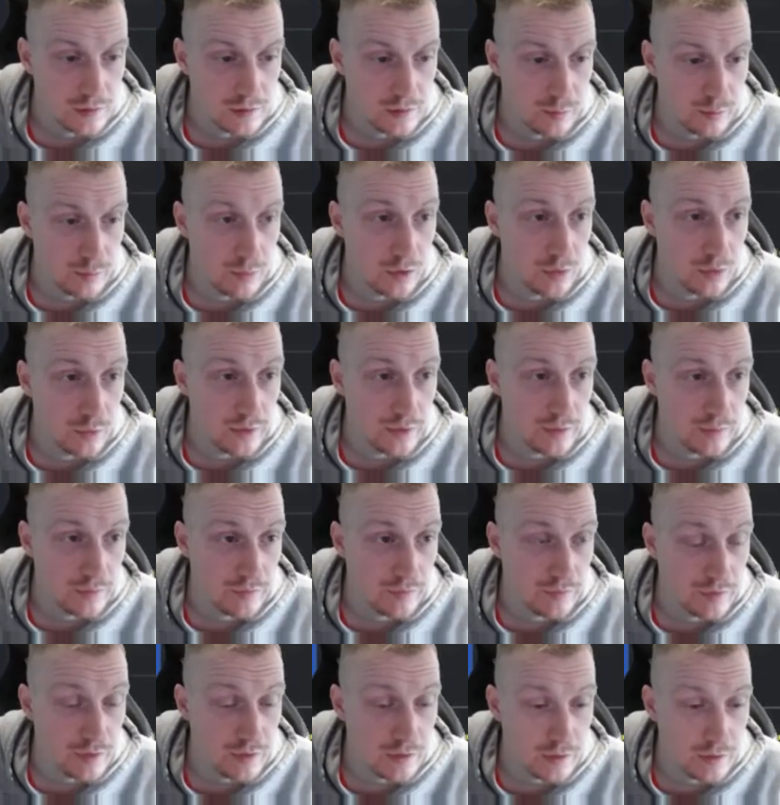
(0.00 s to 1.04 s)
Ball winning
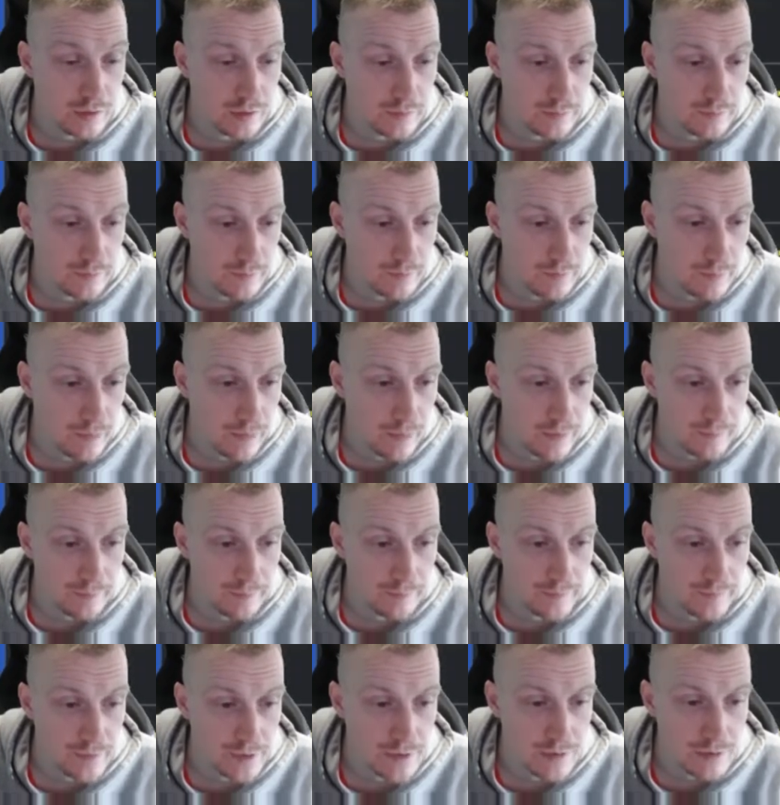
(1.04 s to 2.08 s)
midfielder.
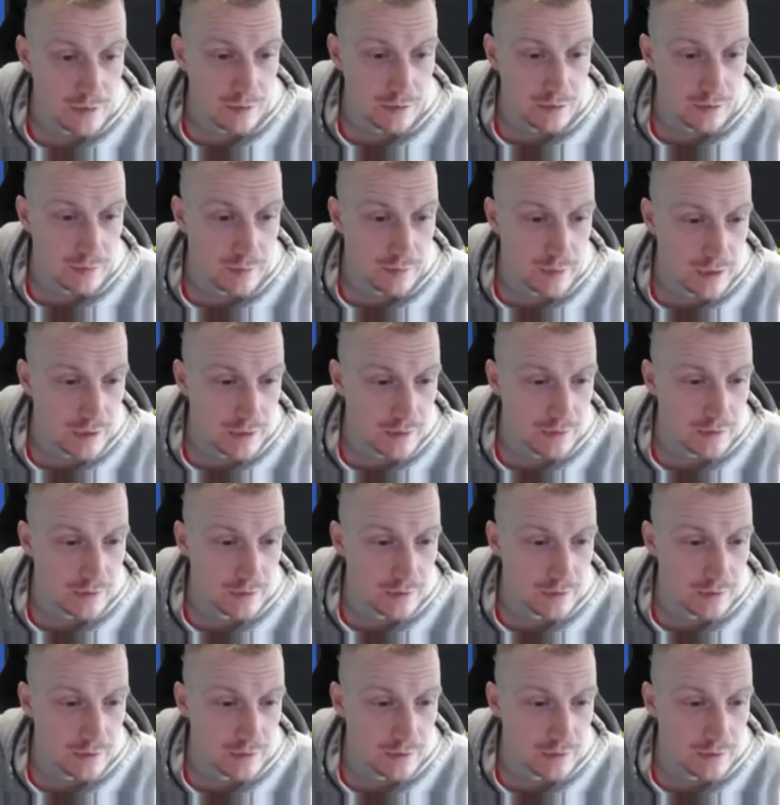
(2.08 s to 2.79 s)
That's not bad.